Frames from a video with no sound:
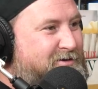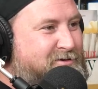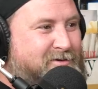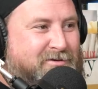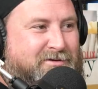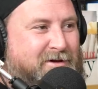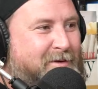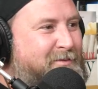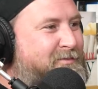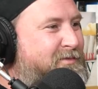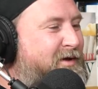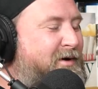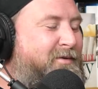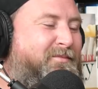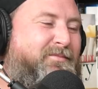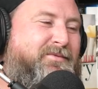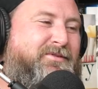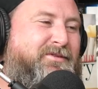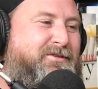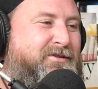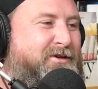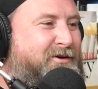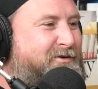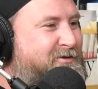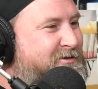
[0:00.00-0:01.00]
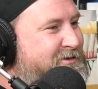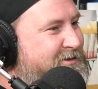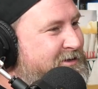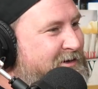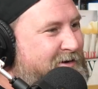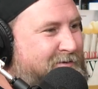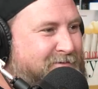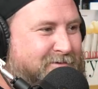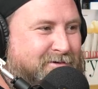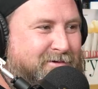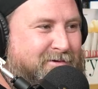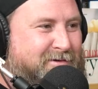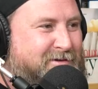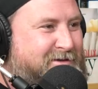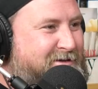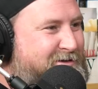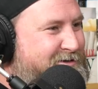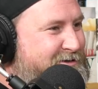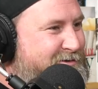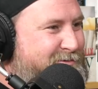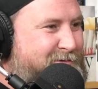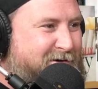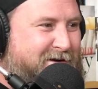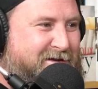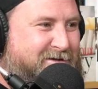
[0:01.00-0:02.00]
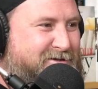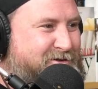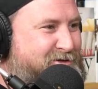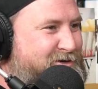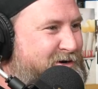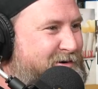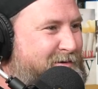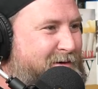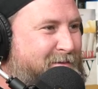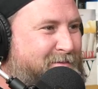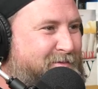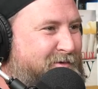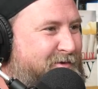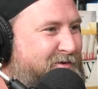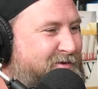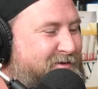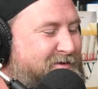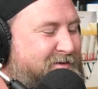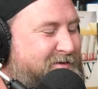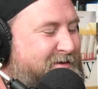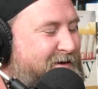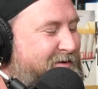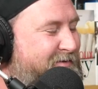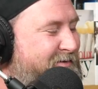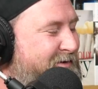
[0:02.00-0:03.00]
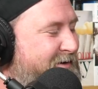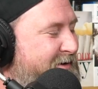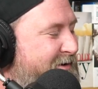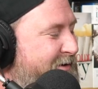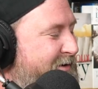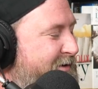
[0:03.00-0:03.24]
So I am I'm, I'm so sick of doing the dishes when he doesn't show up and all this stuff. Yeah.